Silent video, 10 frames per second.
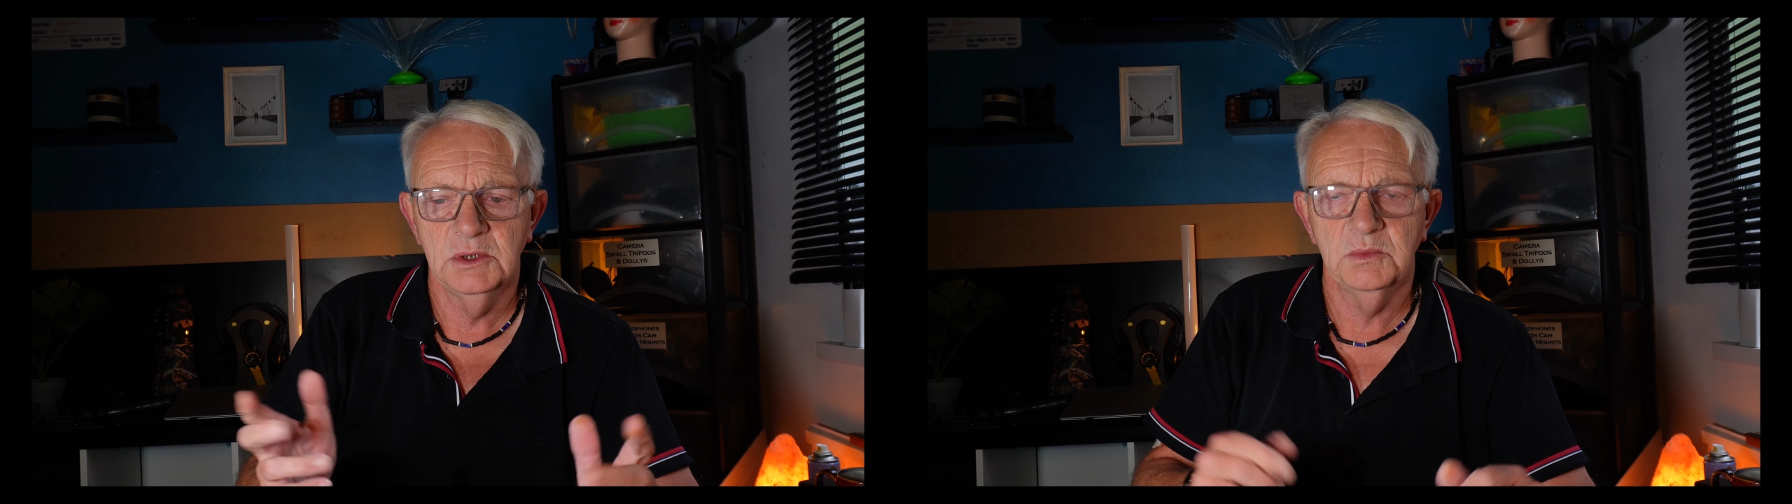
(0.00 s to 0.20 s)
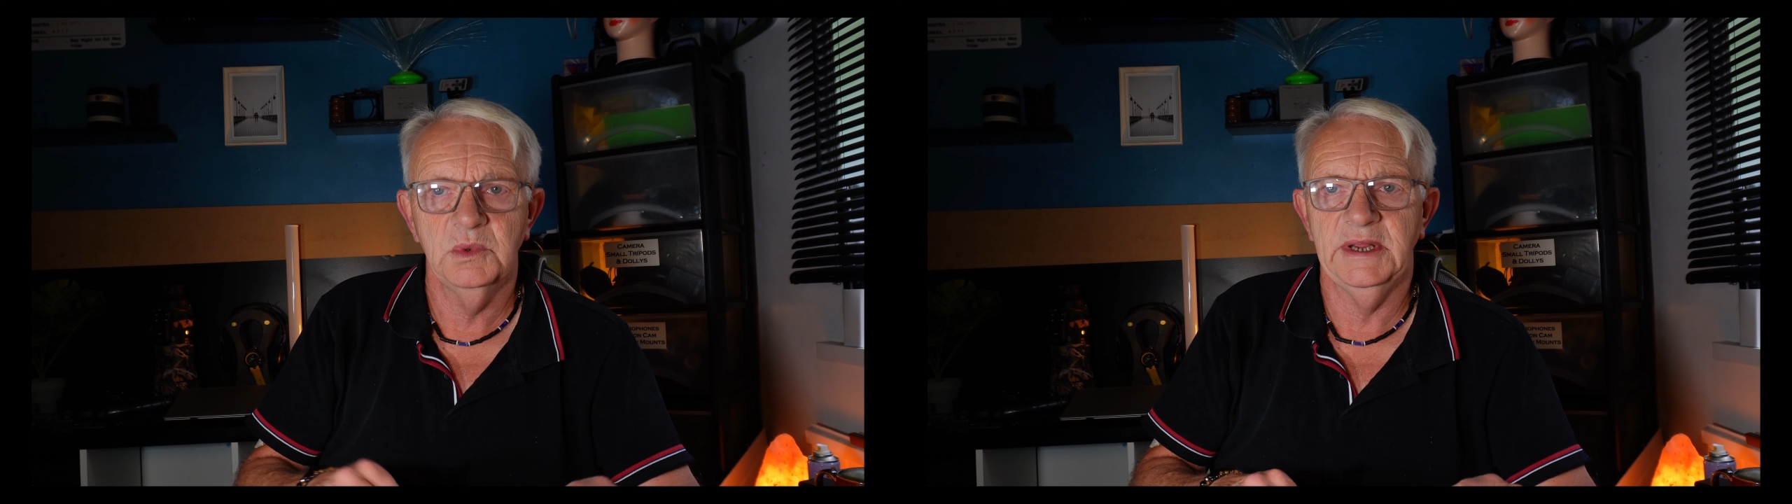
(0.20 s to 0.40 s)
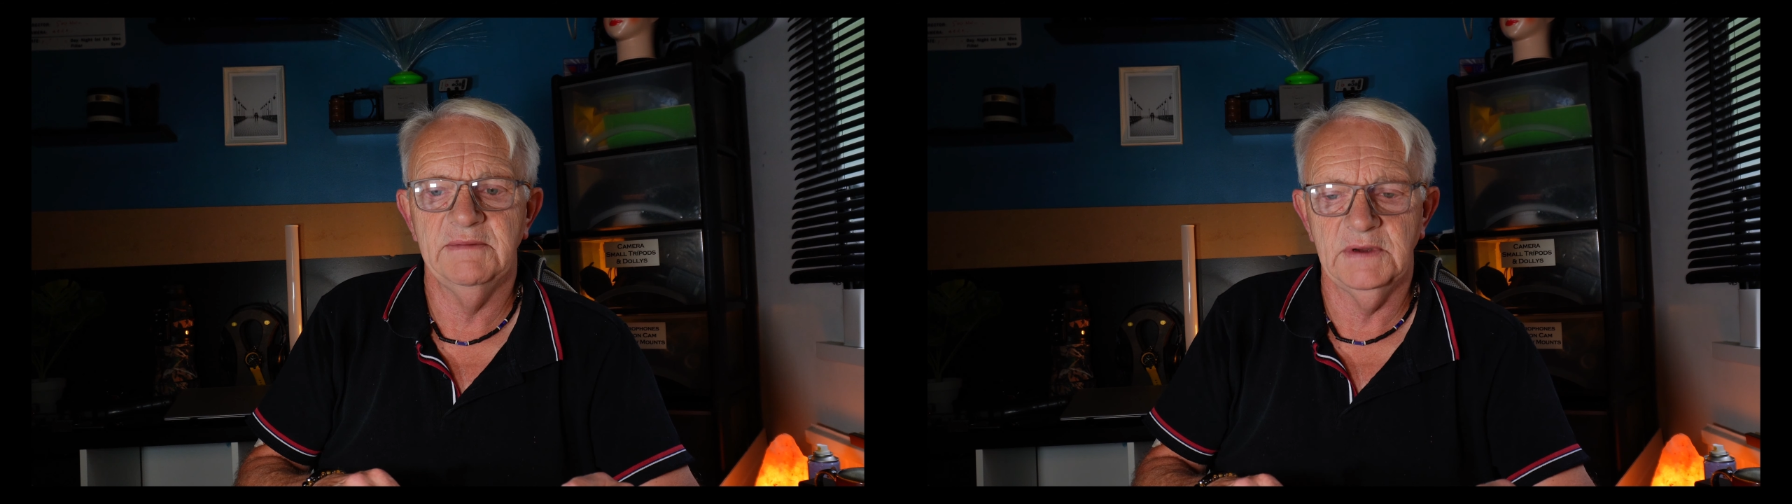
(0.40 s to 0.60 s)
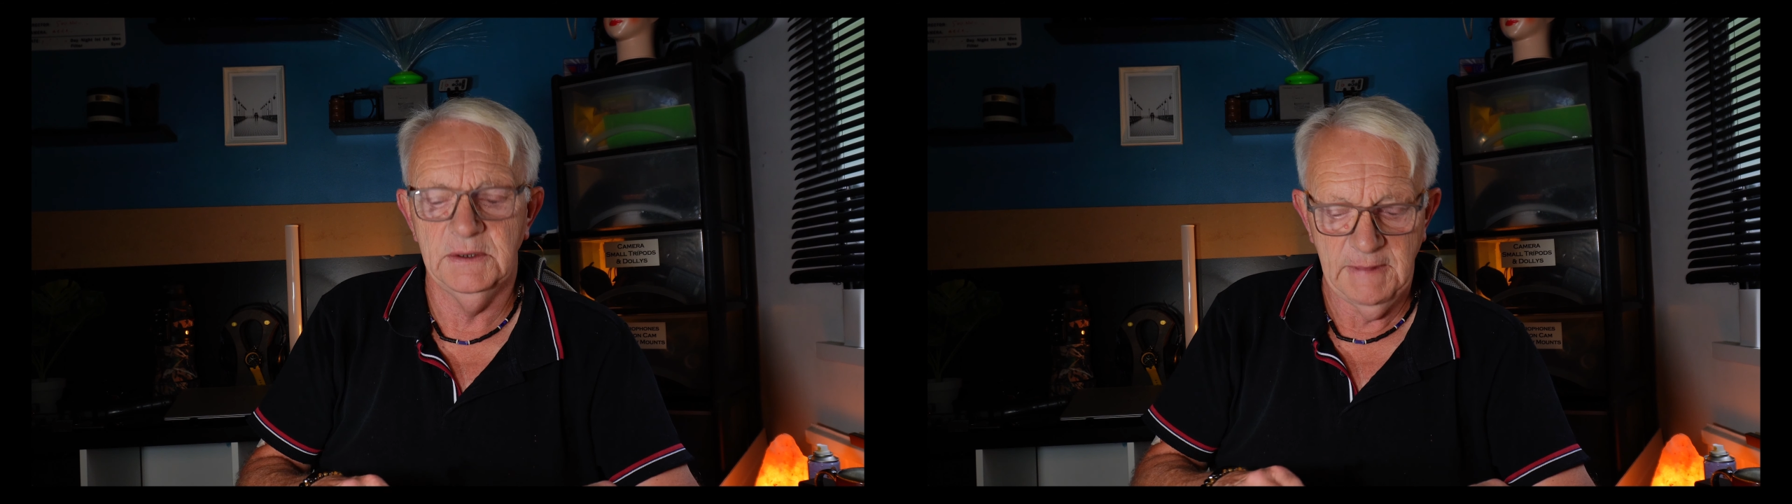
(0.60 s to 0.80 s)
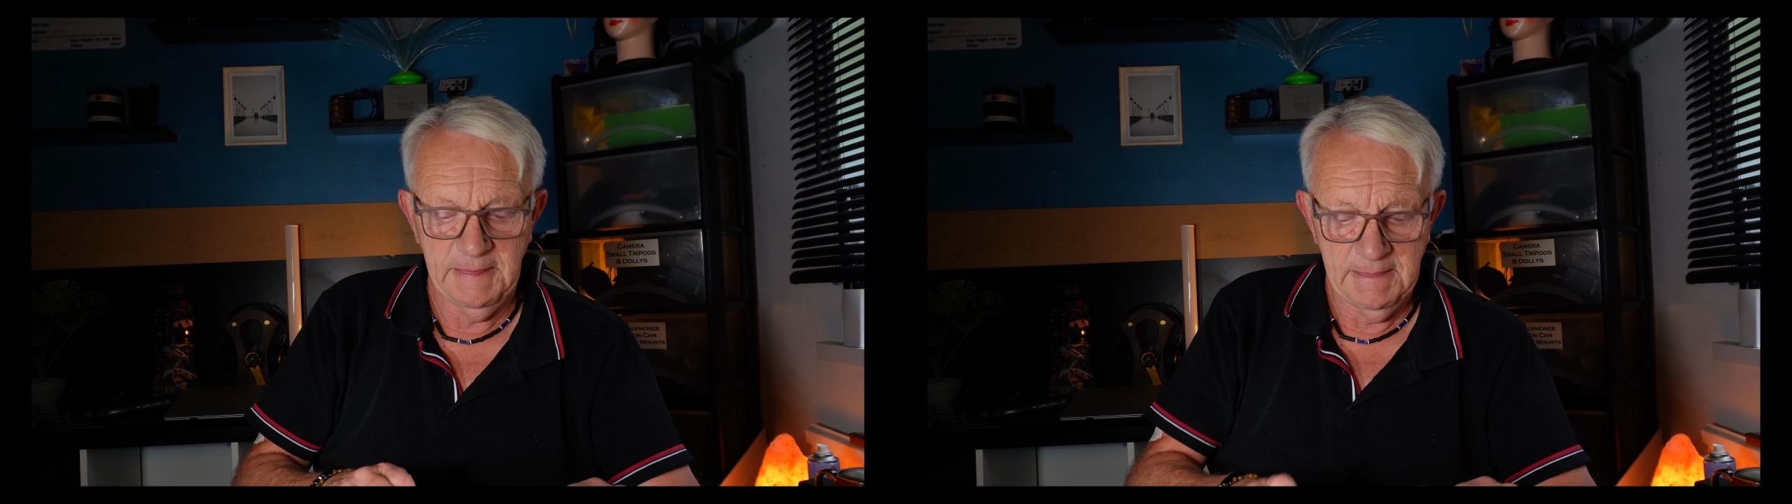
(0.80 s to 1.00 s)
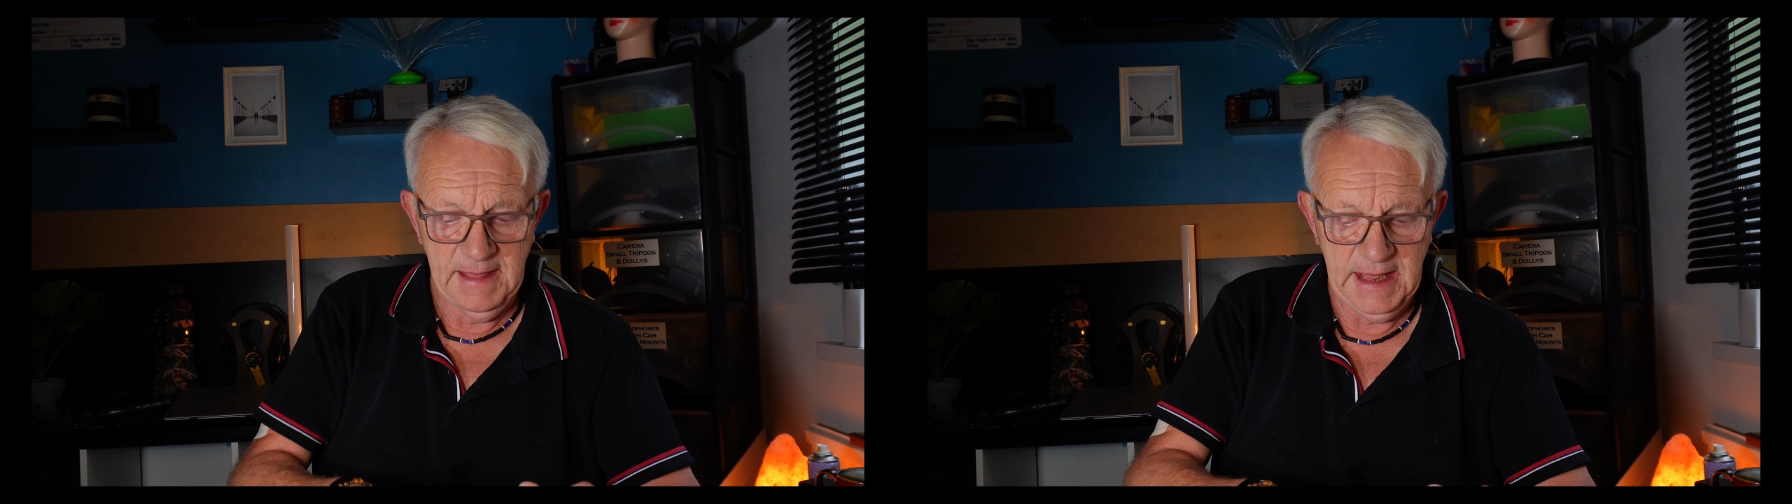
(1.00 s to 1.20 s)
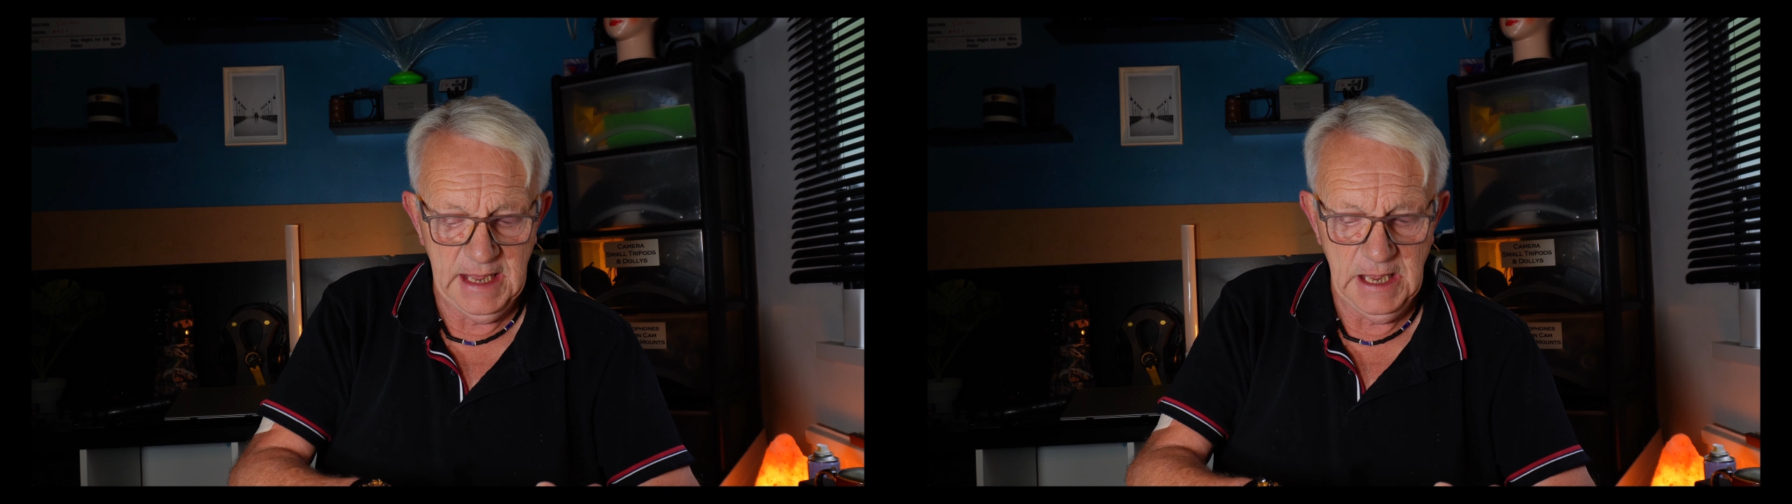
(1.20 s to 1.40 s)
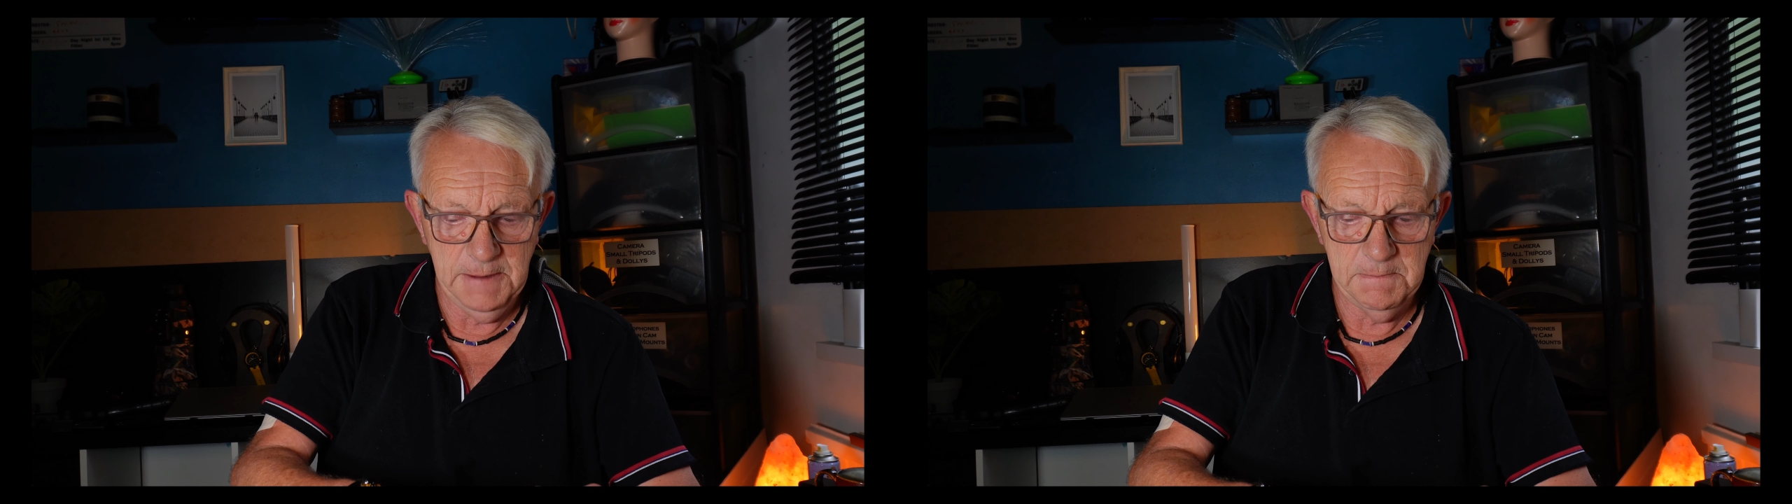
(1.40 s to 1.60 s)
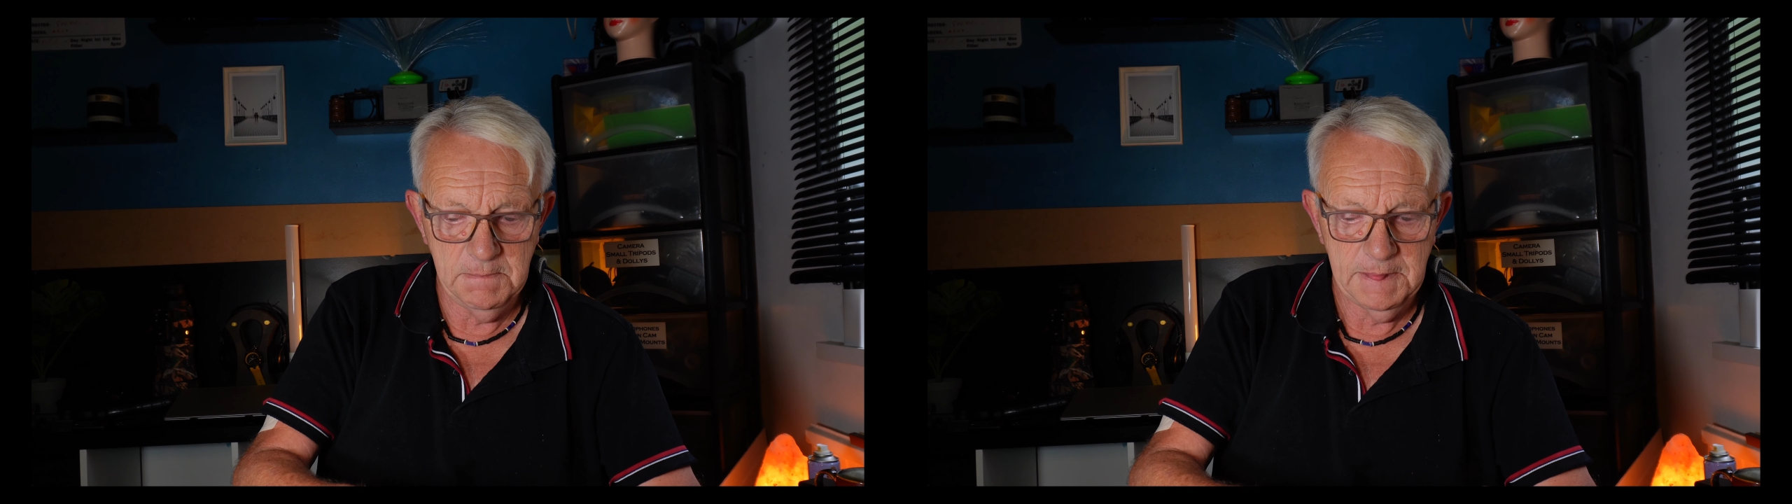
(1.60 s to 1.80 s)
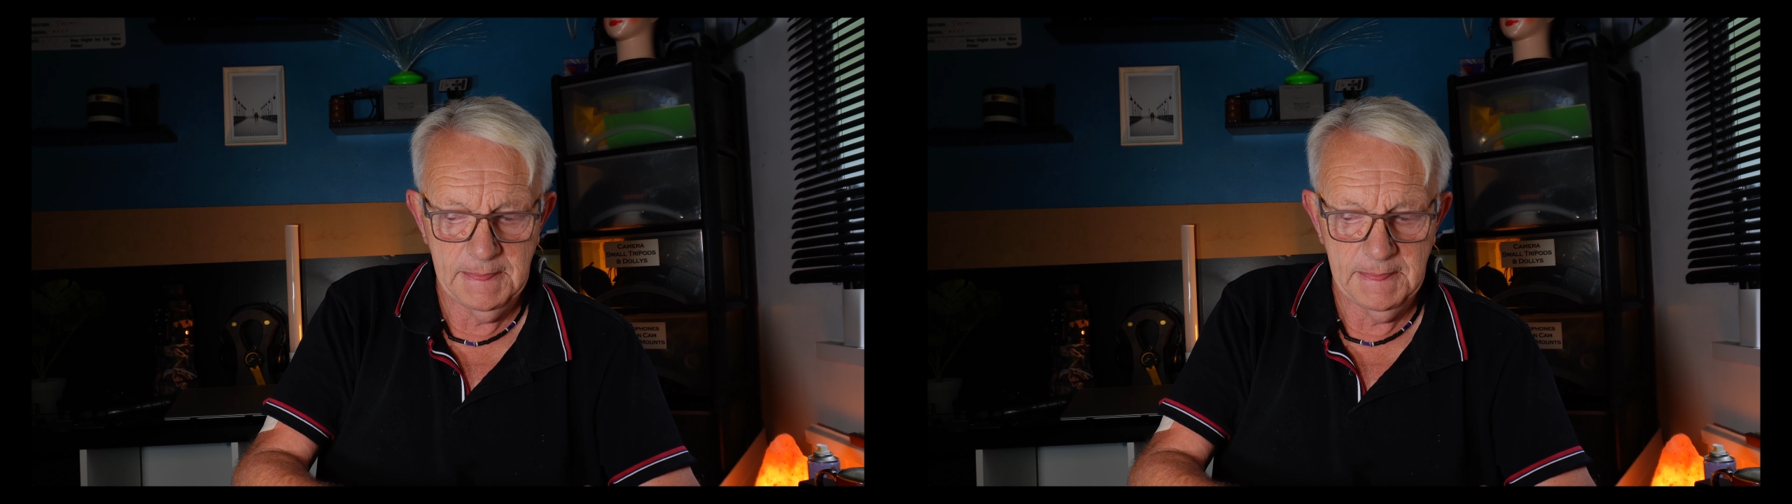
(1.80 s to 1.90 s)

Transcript: whatever, and